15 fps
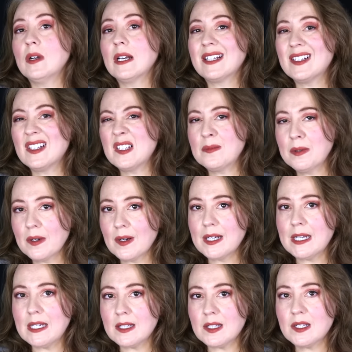
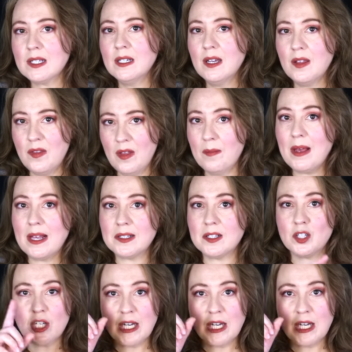experienced the message.